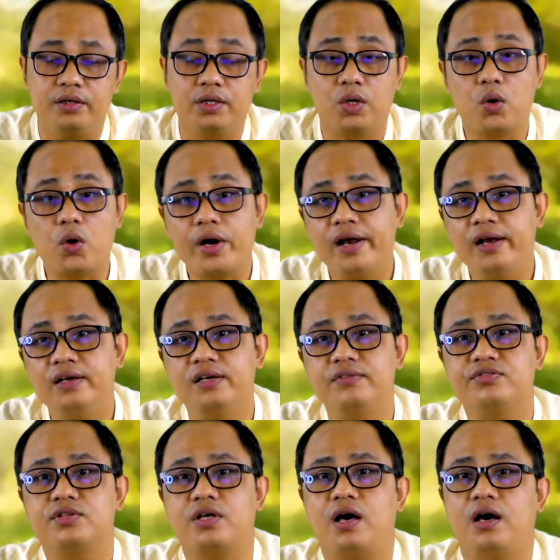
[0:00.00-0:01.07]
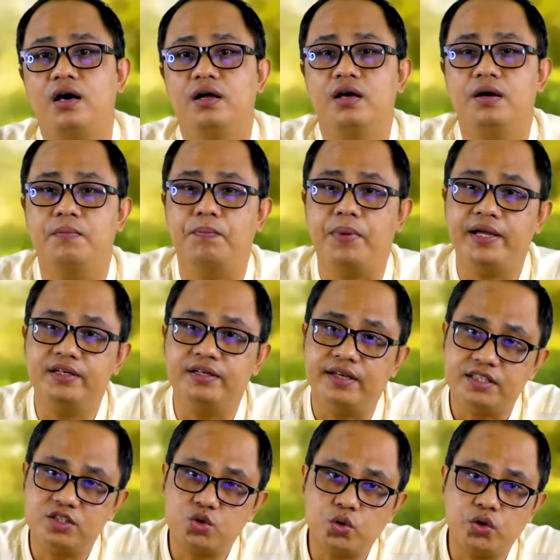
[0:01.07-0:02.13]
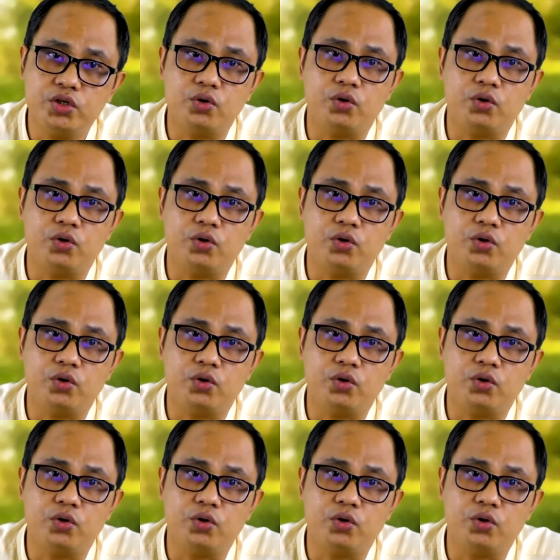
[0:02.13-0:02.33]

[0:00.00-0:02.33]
Coral reefs are being destroyed